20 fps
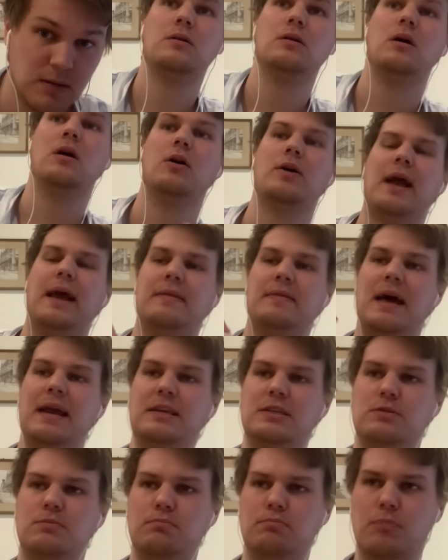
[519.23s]
Okay, that
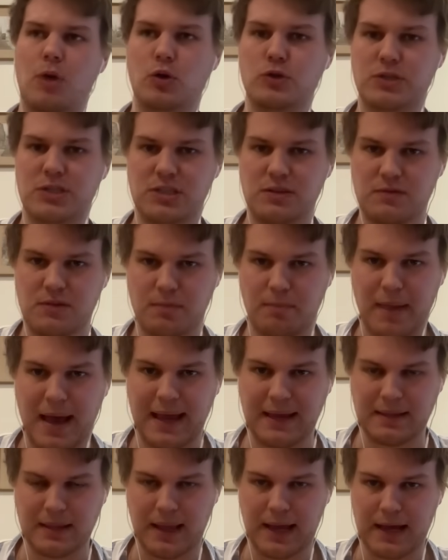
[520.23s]
is most of the
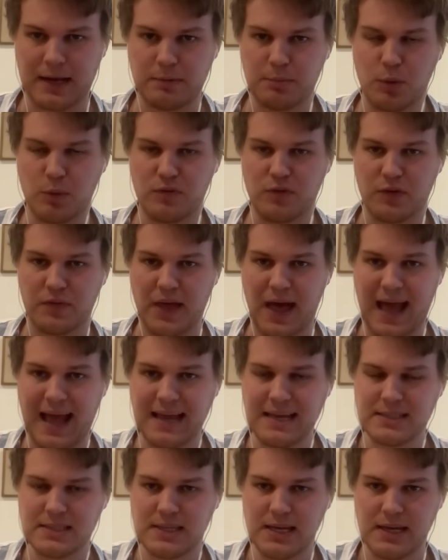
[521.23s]
mainland, but we've got the
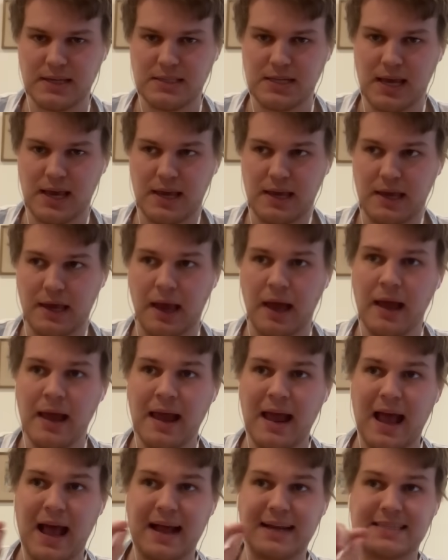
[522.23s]
ACT
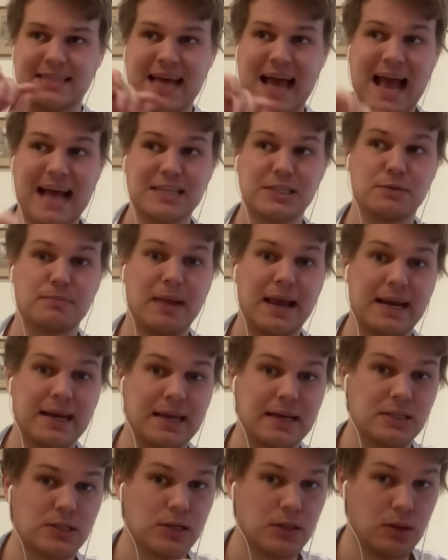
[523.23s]
and
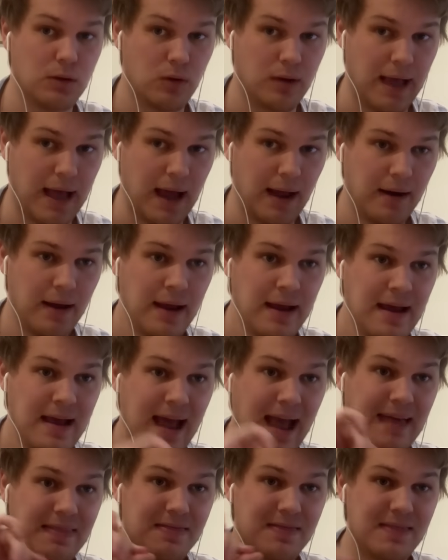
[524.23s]
Tasmania to look at.
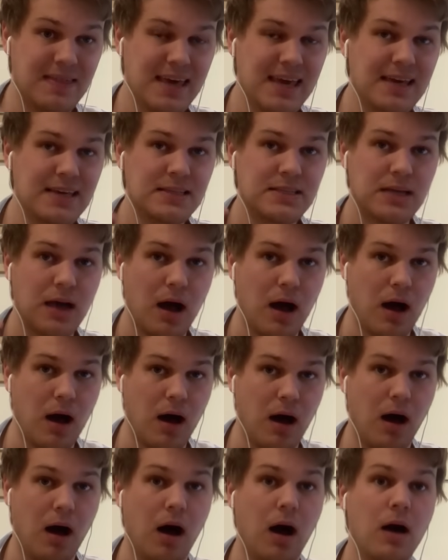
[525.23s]
And these
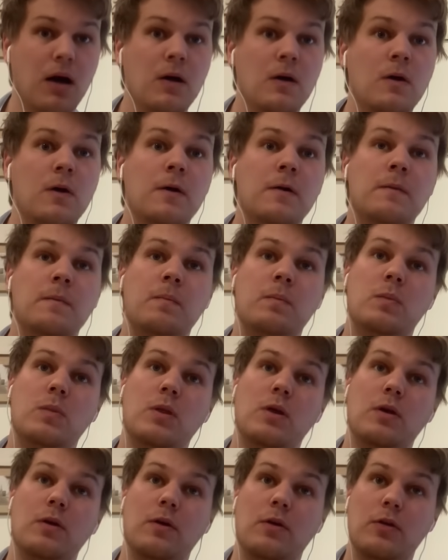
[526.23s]
are
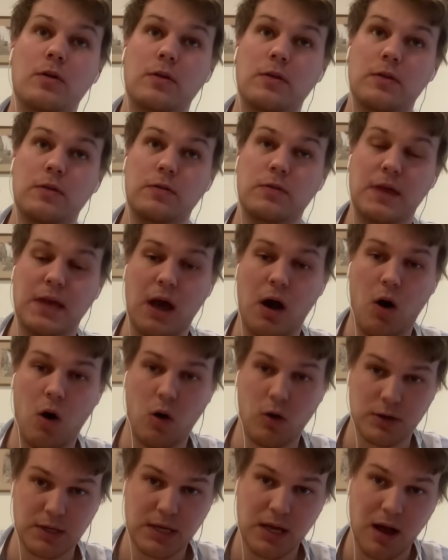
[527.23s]
the
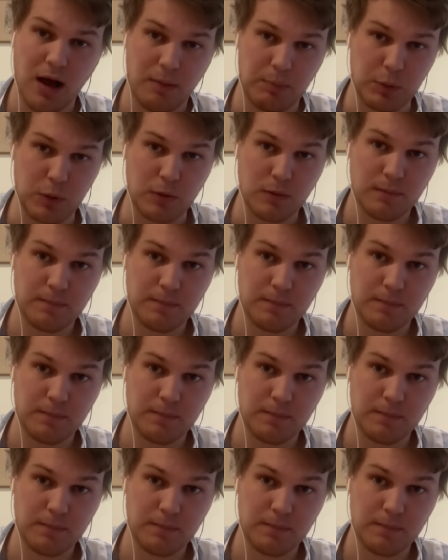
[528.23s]
odd couple.